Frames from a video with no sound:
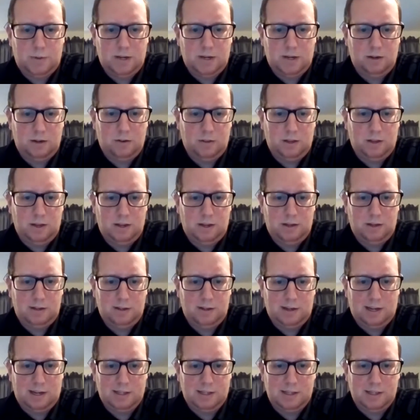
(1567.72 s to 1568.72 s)
the
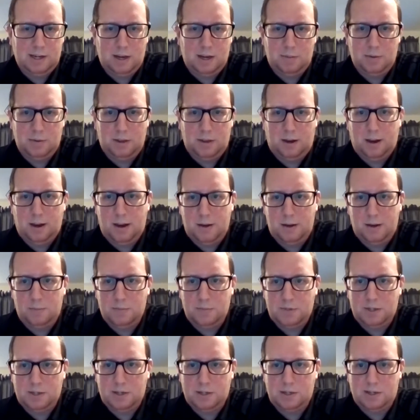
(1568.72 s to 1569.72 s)
landscape of the game,
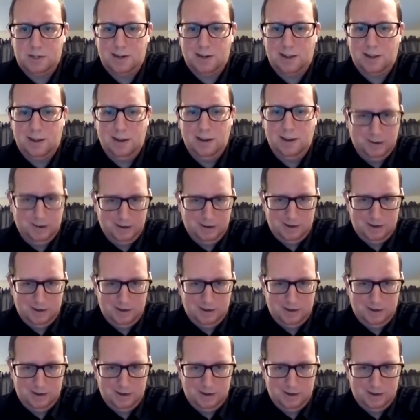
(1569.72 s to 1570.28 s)
essentially.